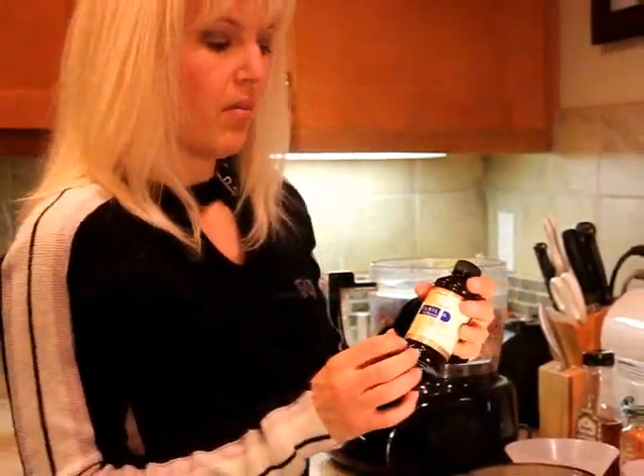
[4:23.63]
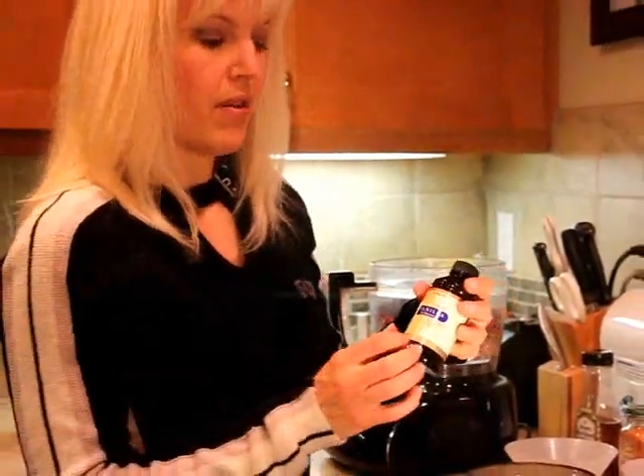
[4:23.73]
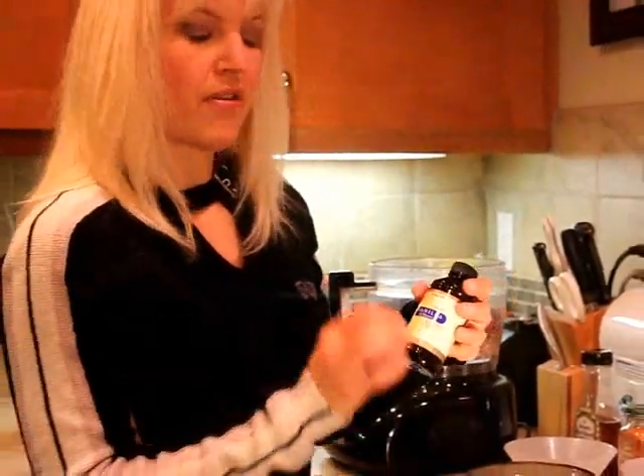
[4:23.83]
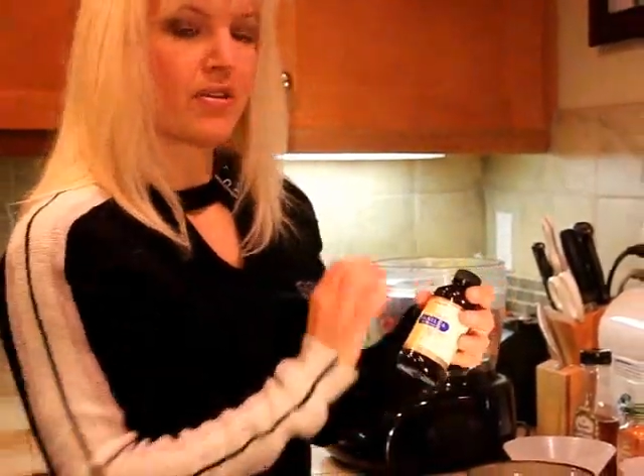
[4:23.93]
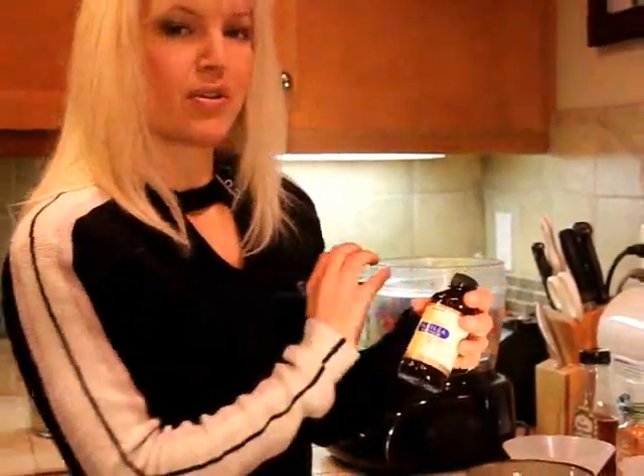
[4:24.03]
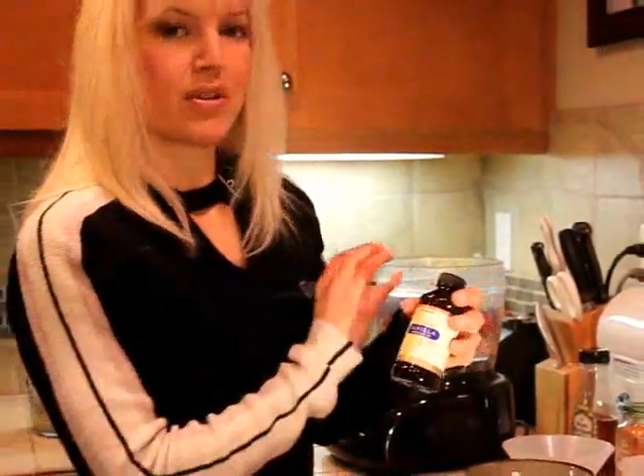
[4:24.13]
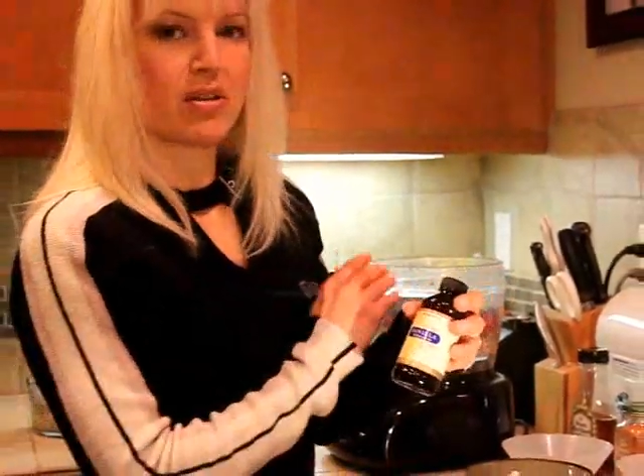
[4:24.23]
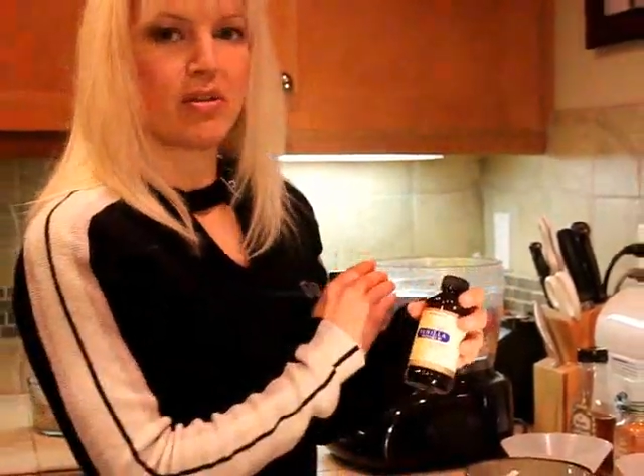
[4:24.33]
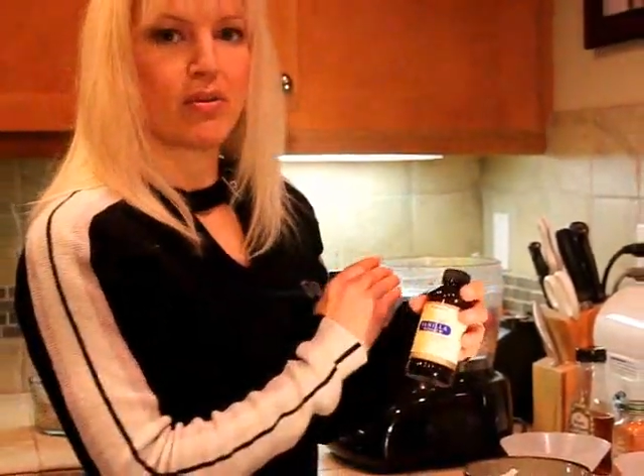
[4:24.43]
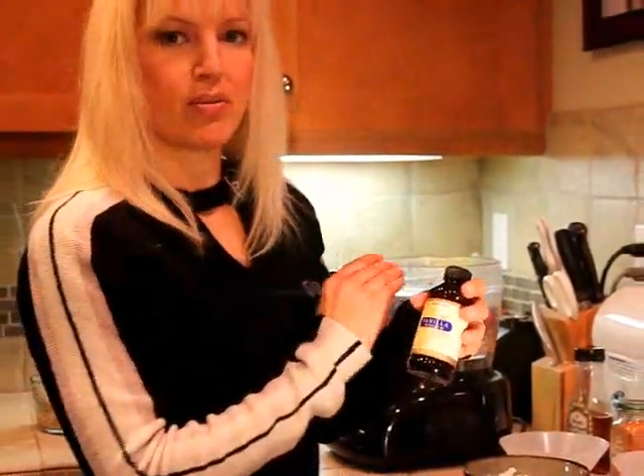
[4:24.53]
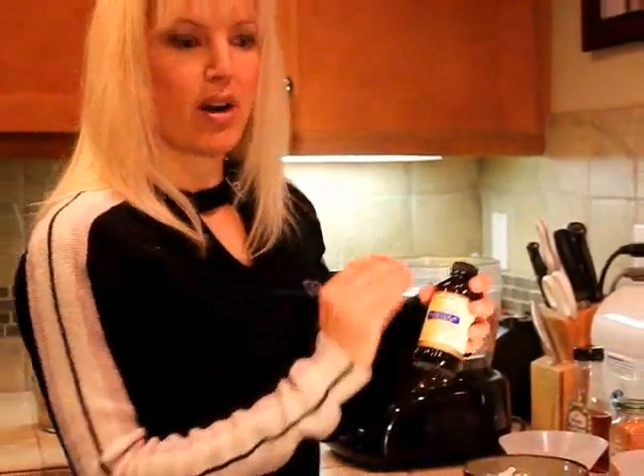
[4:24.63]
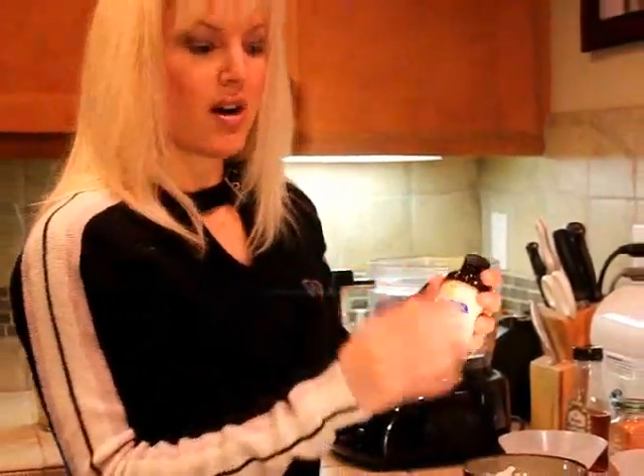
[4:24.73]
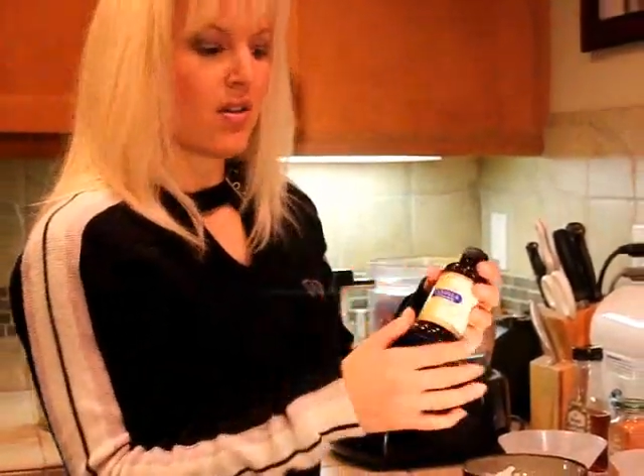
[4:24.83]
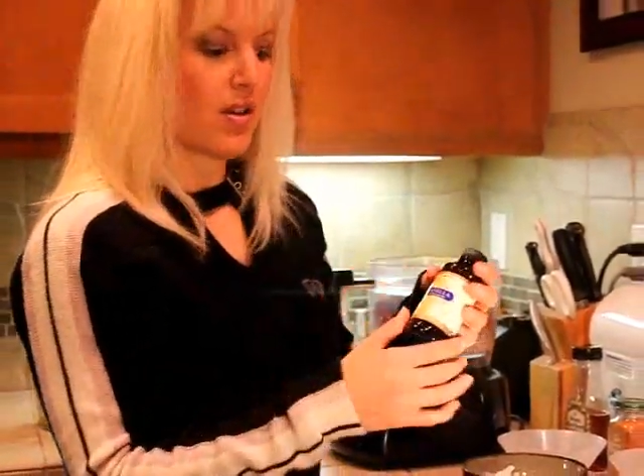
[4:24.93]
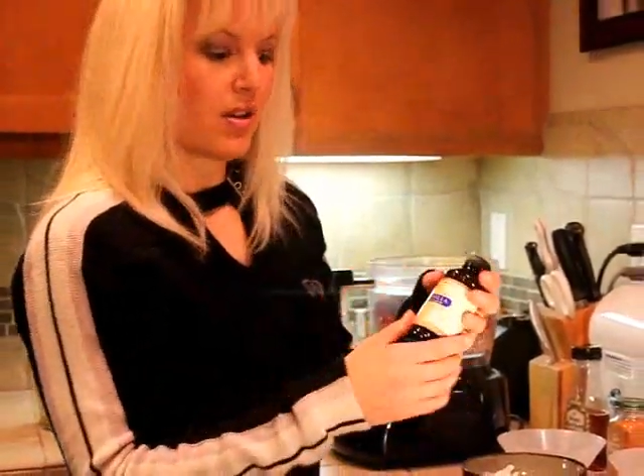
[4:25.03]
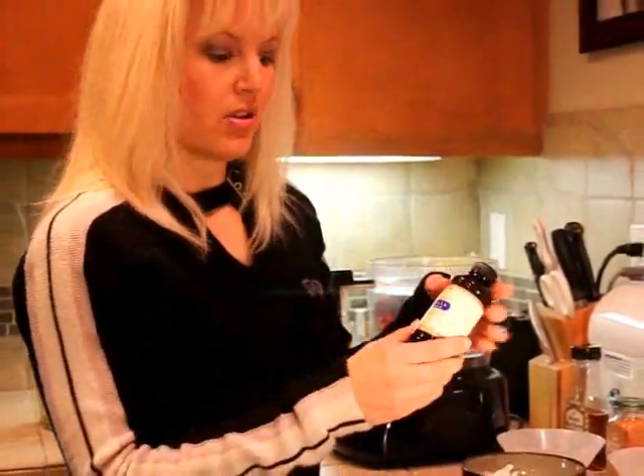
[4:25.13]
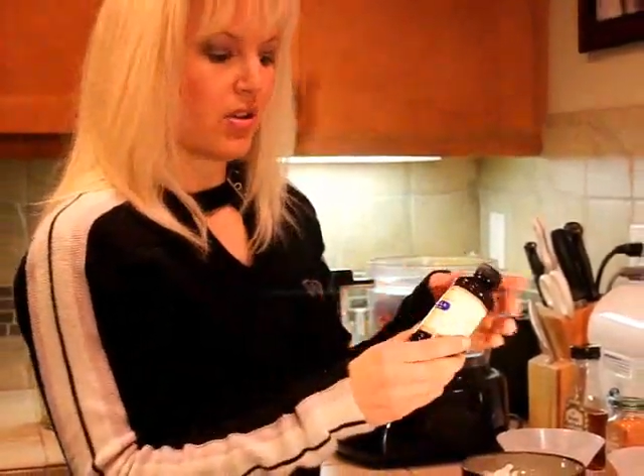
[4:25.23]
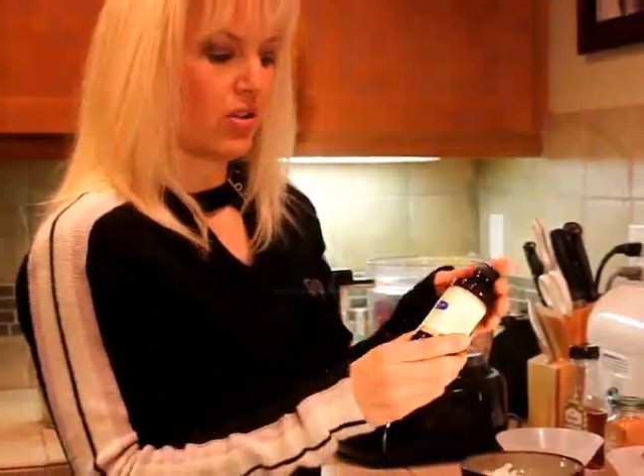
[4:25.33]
But if you're doing something raw, then